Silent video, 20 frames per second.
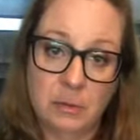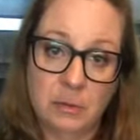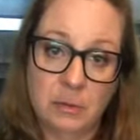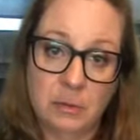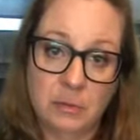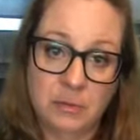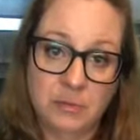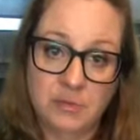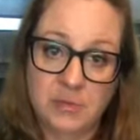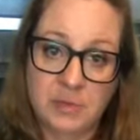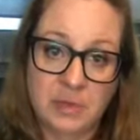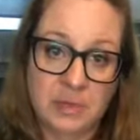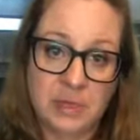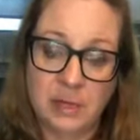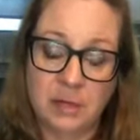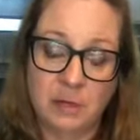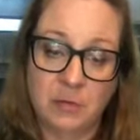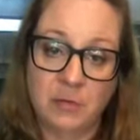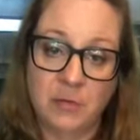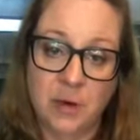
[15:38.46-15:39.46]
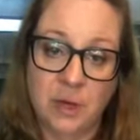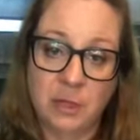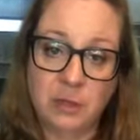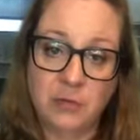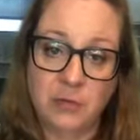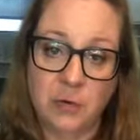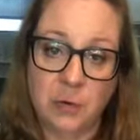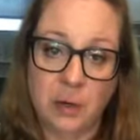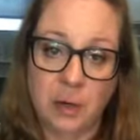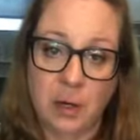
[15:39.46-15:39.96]
sit in the fridge
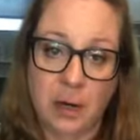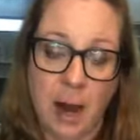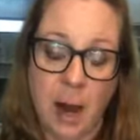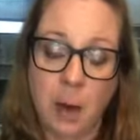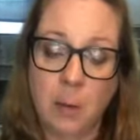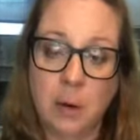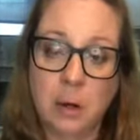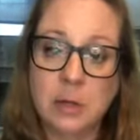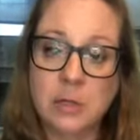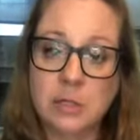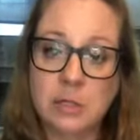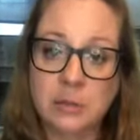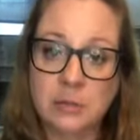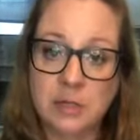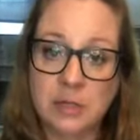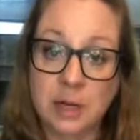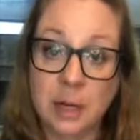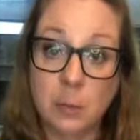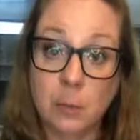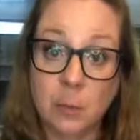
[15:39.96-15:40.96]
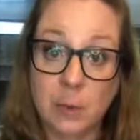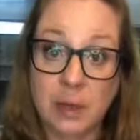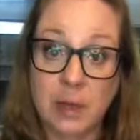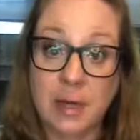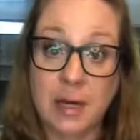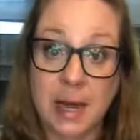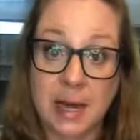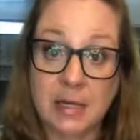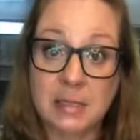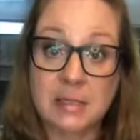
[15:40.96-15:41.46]
for an hour or two to get really
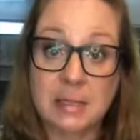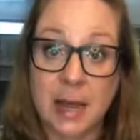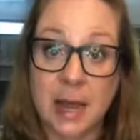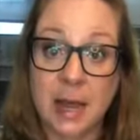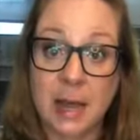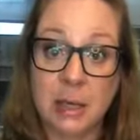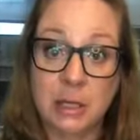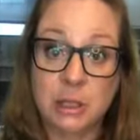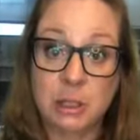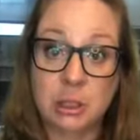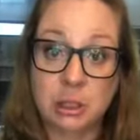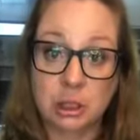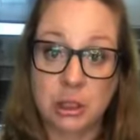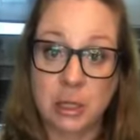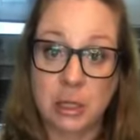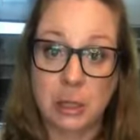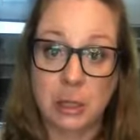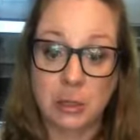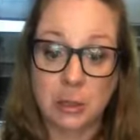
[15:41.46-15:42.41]
nice and chilled